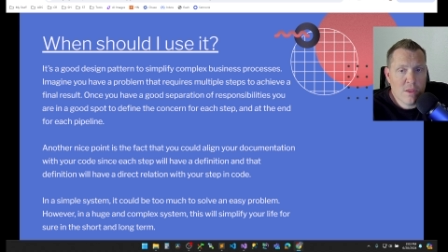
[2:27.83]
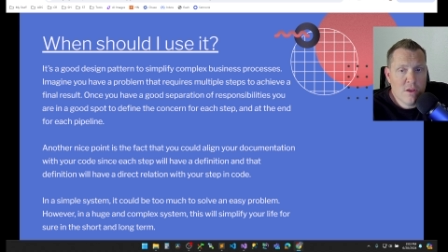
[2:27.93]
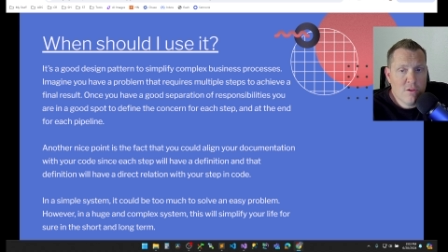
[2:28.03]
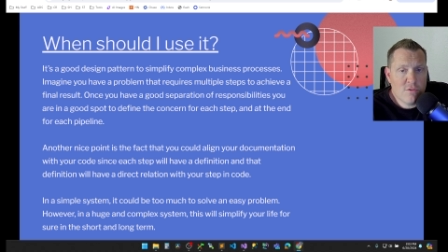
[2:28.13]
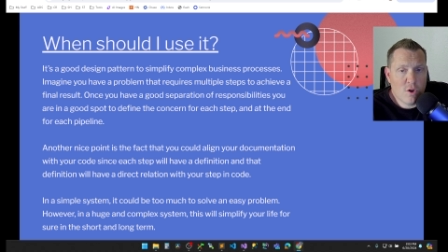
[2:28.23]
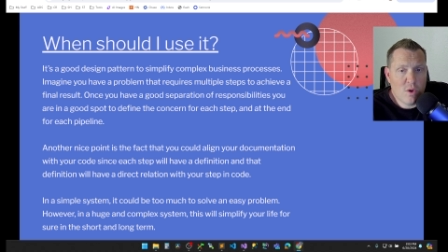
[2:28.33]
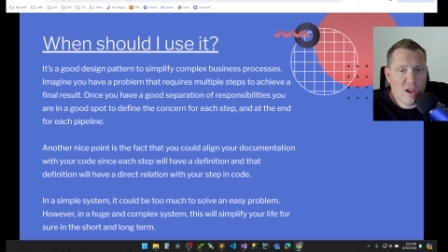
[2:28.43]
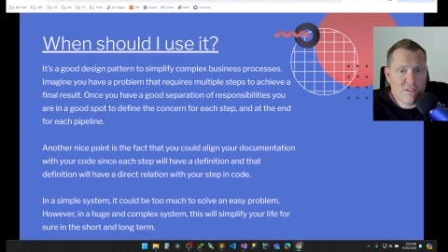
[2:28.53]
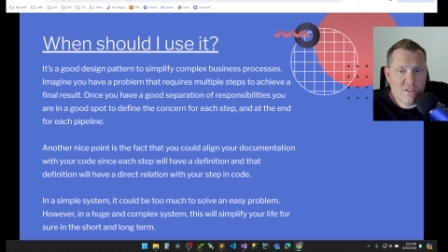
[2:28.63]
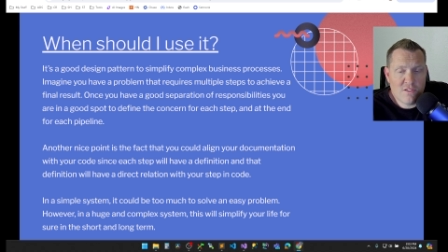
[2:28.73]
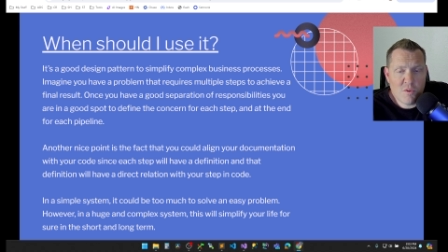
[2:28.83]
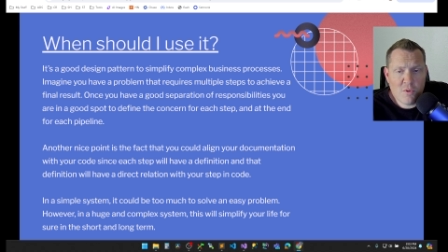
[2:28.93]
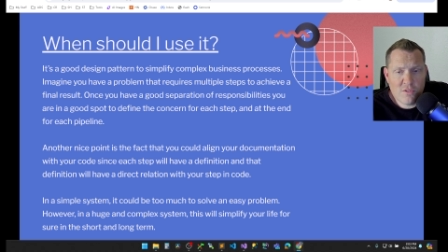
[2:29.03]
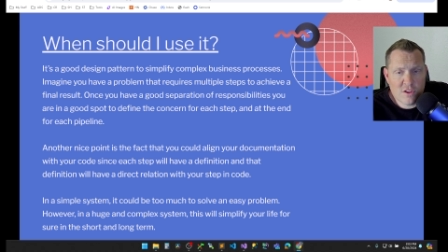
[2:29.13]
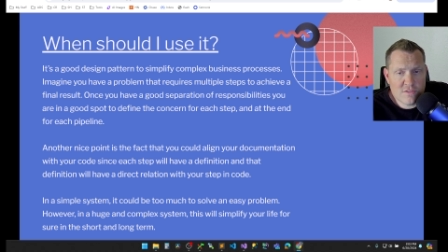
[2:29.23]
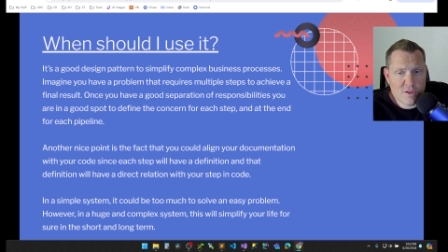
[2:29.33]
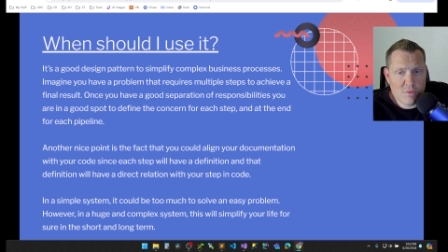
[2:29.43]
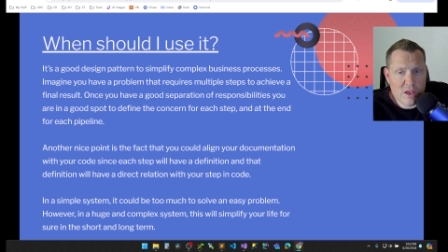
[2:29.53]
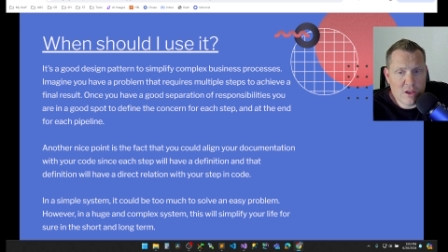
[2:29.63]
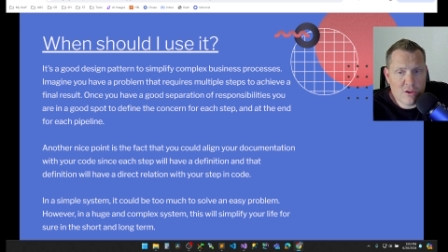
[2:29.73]
So it's a simple system.
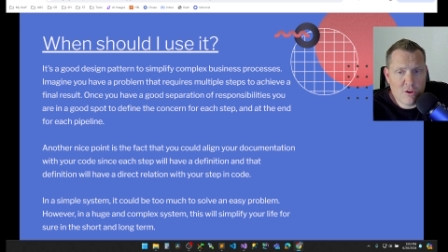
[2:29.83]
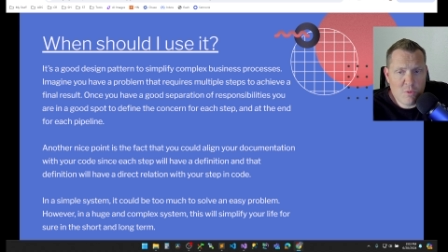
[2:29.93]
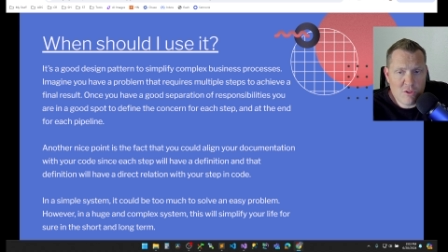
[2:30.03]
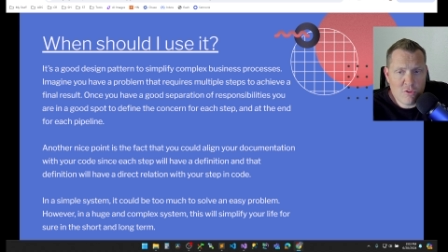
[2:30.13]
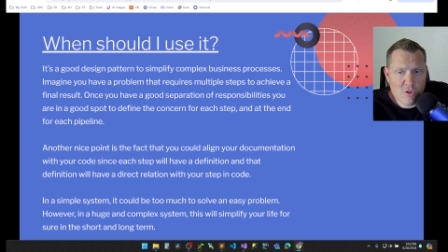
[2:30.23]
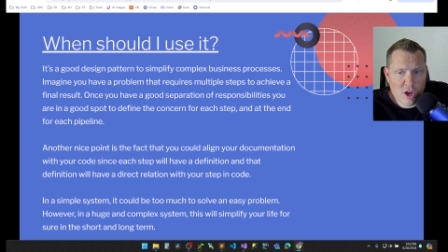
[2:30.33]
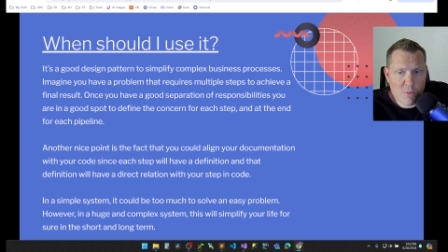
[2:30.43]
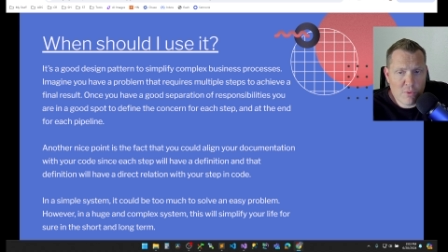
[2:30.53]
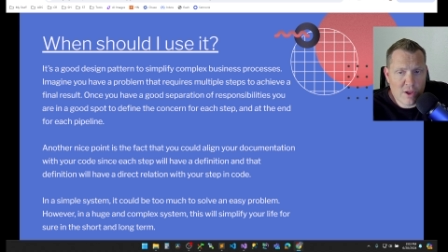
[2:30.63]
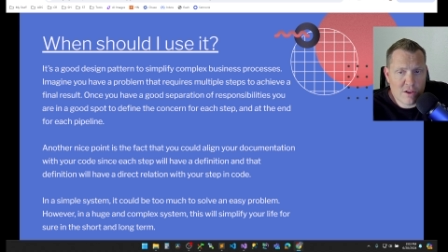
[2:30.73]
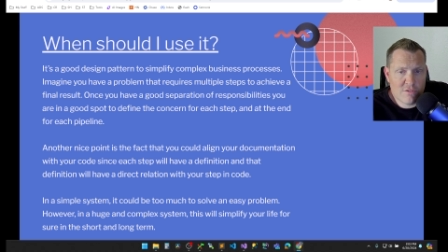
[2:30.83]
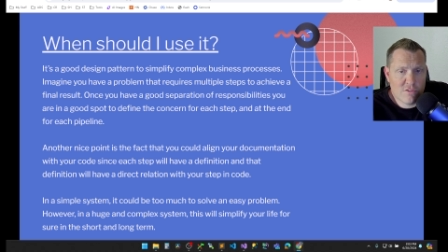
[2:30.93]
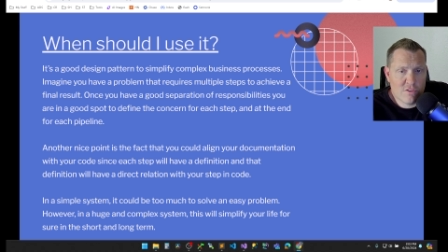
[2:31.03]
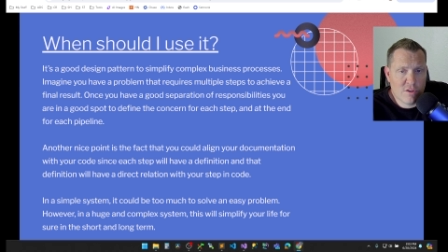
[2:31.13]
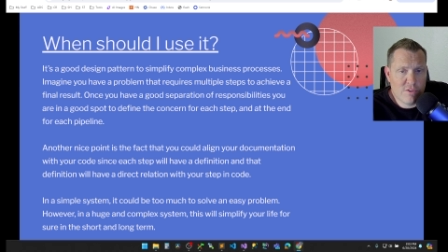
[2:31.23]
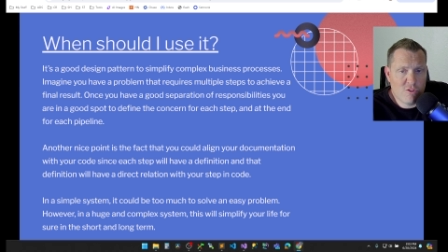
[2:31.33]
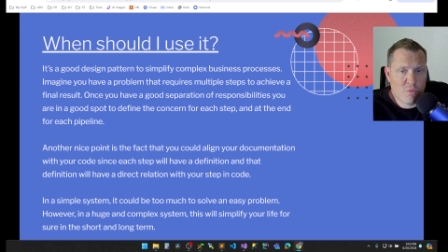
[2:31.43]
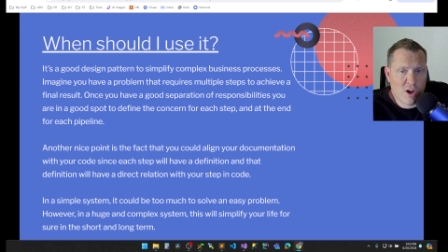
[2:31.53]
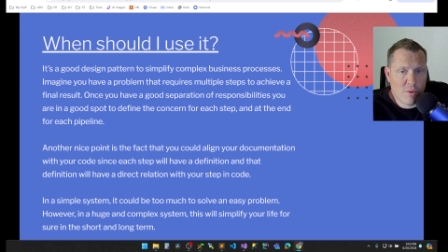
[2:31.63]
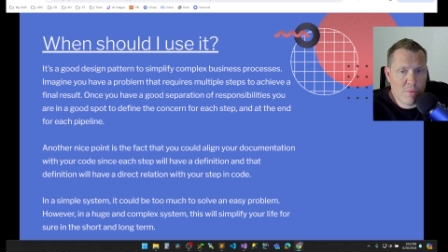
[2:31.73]
It could be too complex to solve each
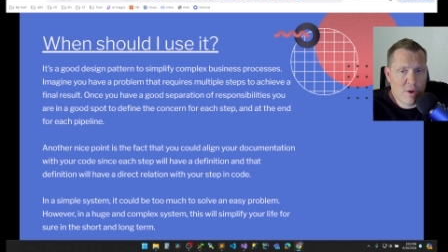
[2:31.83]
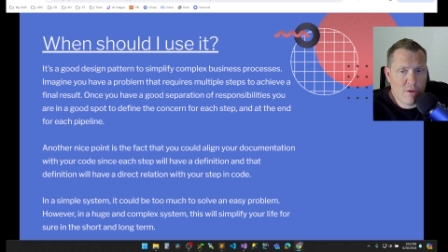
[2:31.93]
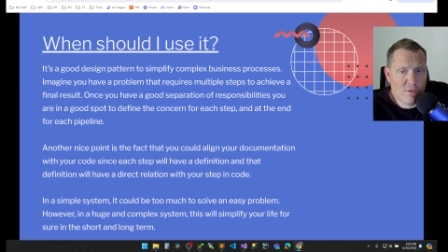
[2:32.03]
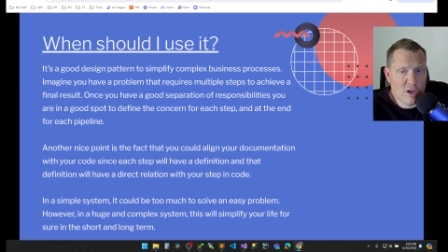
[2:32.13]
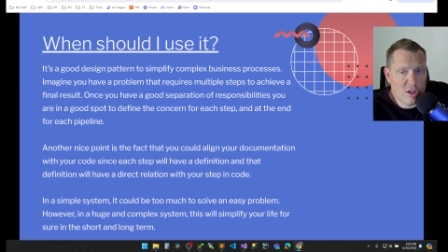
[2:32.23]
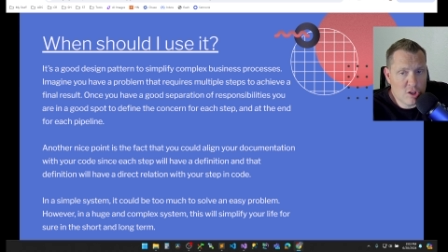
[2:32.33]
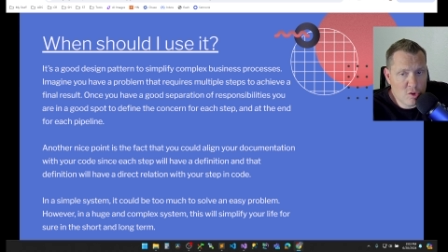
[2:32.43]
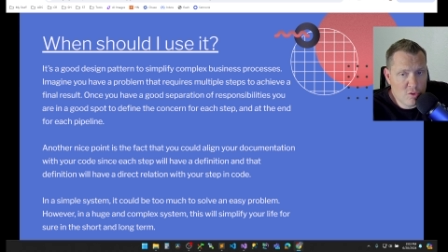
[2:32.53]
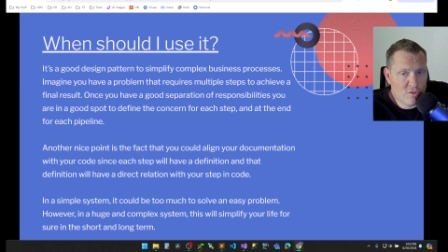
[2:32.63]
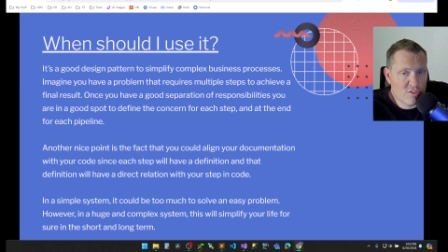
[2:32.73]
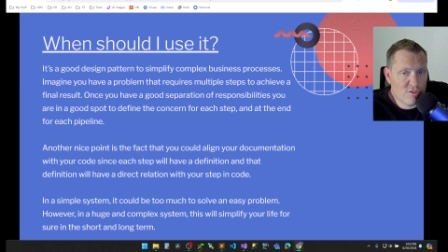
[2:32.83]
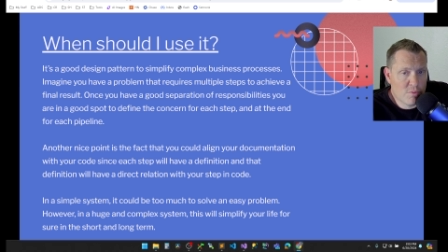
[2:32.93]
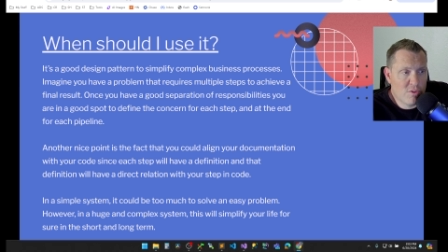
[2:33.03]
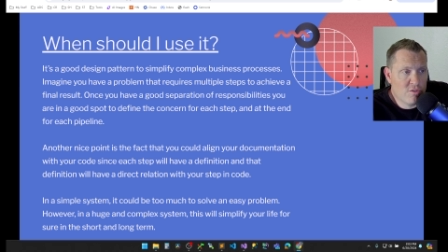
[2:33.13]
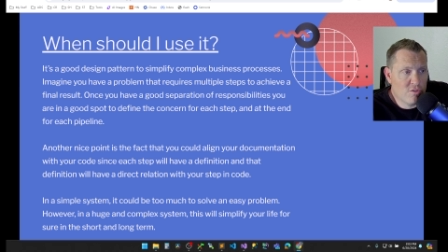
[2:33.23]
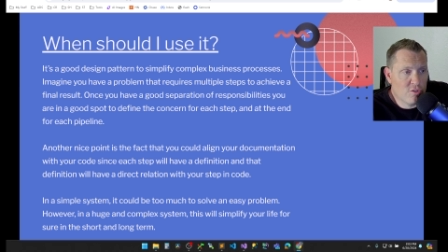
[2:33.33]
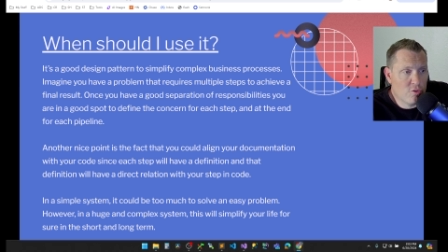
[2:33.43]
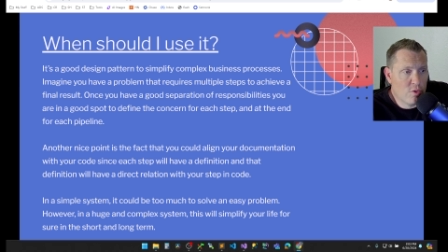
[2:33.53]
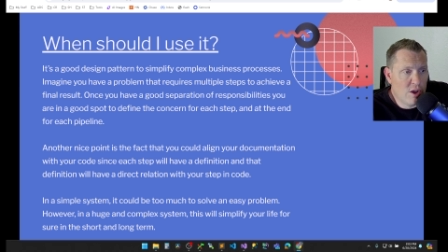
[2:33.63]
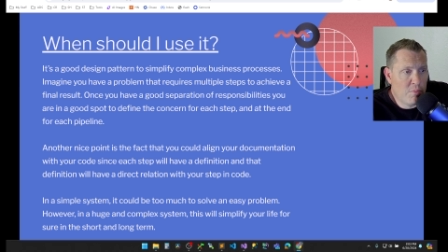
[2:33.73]
problem. However, in a huge system, this is a great